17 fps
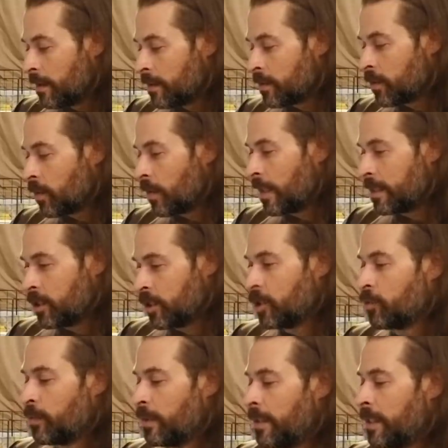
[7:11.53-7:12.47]
So let's
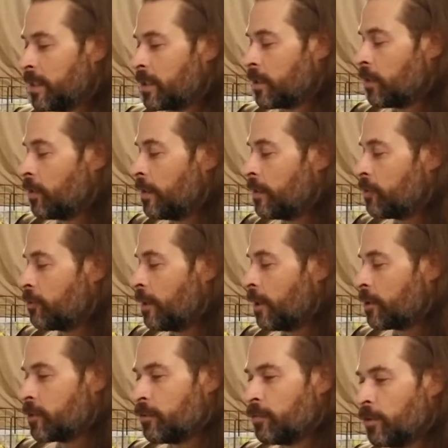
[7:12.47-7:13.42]
just read this little
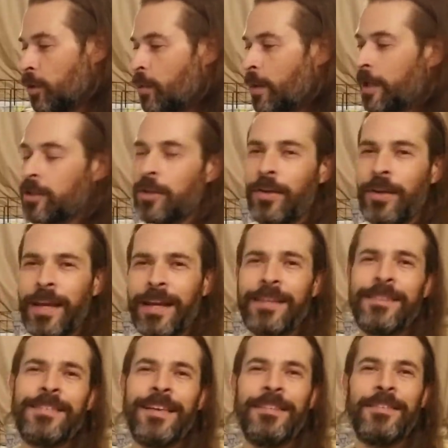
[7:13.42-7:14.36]
introduction real quick so you can get
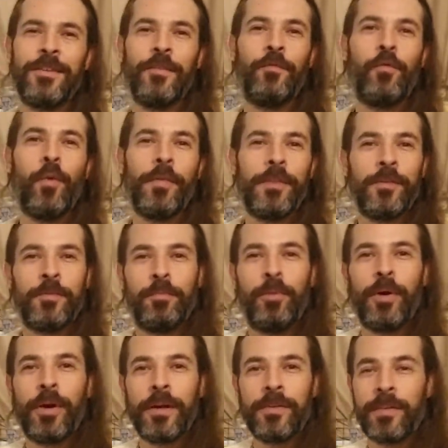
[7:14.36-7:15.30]
a sense of what this
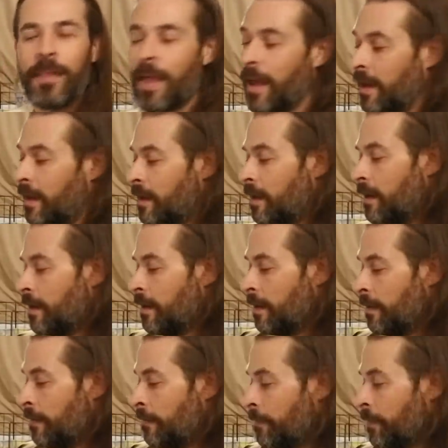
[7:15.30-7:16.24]
book is like.
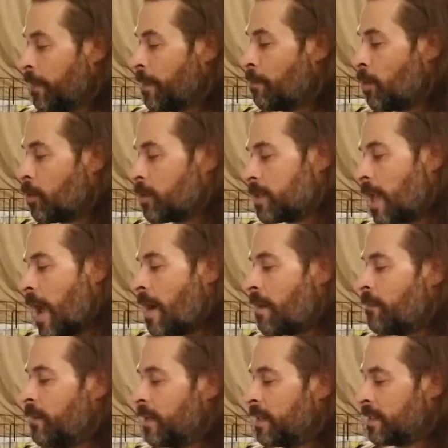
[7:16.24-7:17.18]
The most
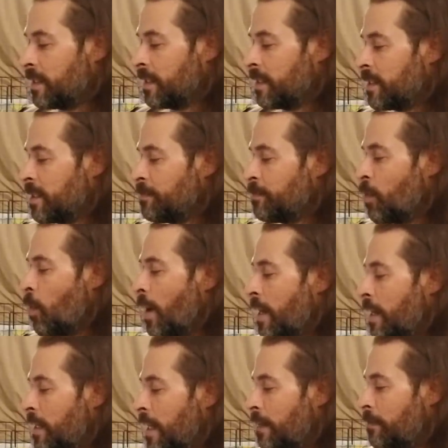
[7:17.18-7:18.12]
obvious and simple
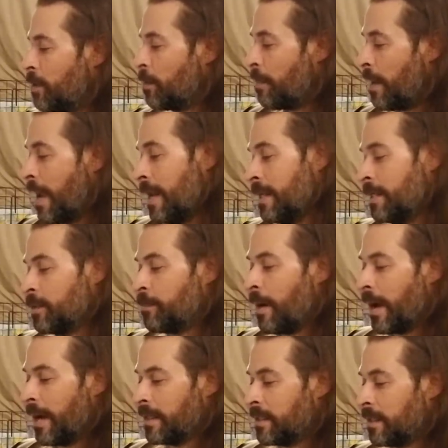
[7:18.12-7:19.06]
way to name your pet is
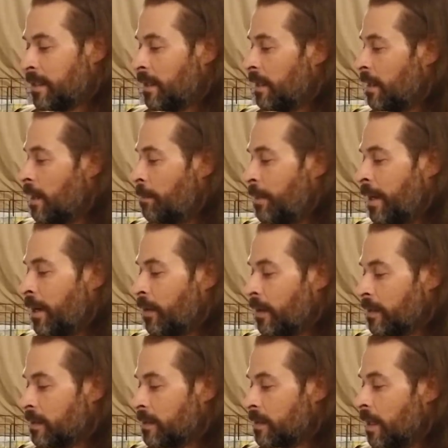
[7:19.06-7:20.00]
by its
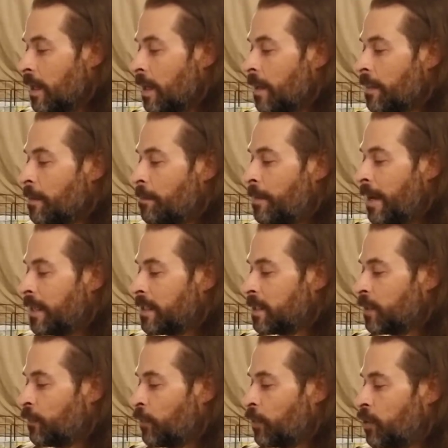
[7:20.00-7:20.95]
appearance. The
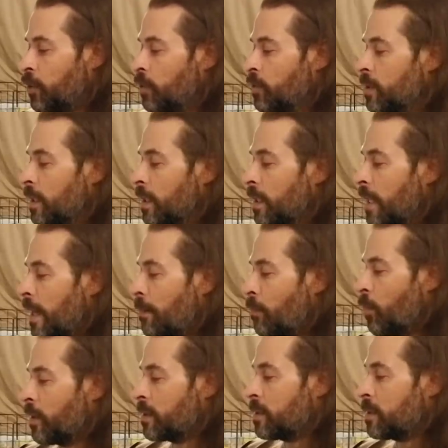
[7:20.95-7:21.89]
basis for choosing a name
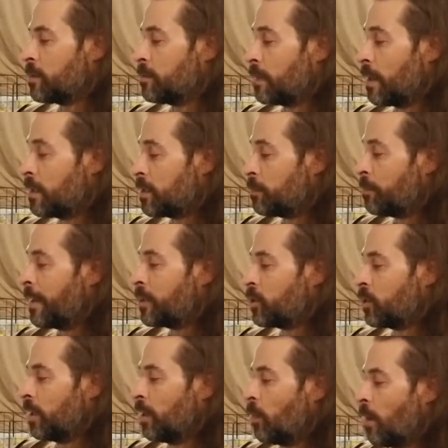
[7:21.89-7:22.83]
works
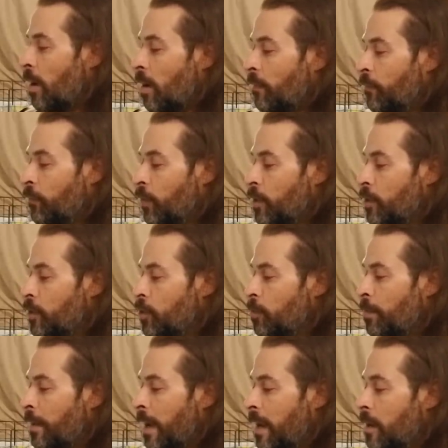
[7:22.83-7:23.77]
especially well for a
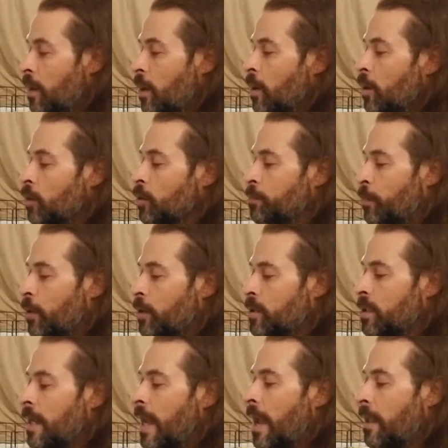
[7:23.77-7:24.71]
new pet whose
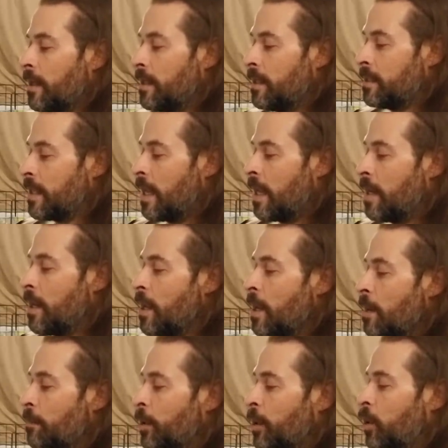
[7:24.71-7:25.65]
personalities and
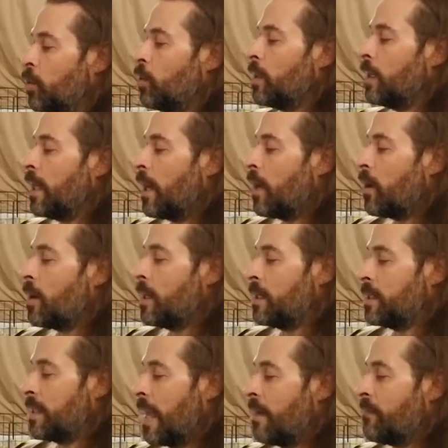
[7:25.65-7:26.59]

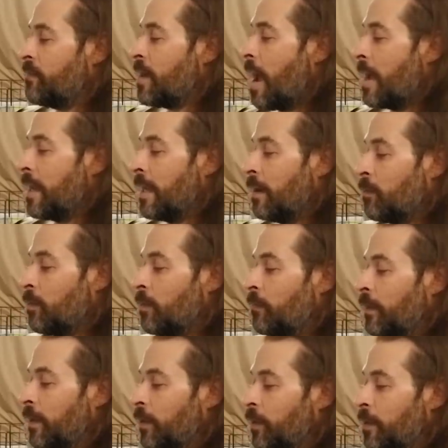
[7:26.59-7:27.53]
peculiarities have not yet
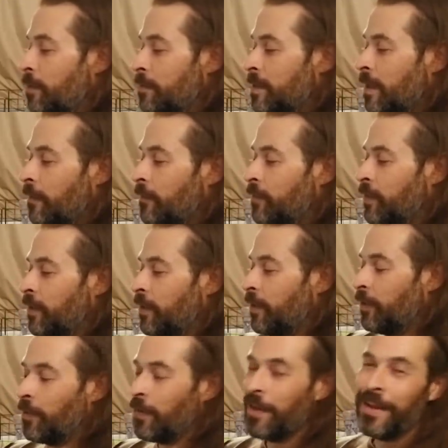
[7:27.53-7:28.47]
revealed themselves to
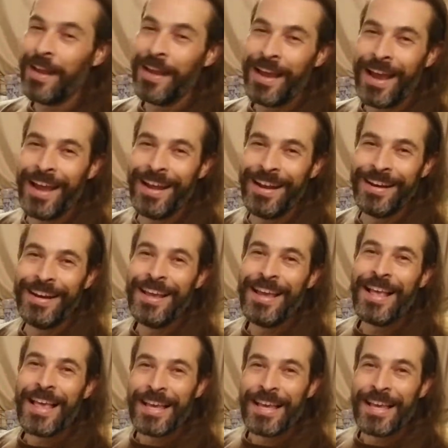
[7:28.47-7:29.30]
you. And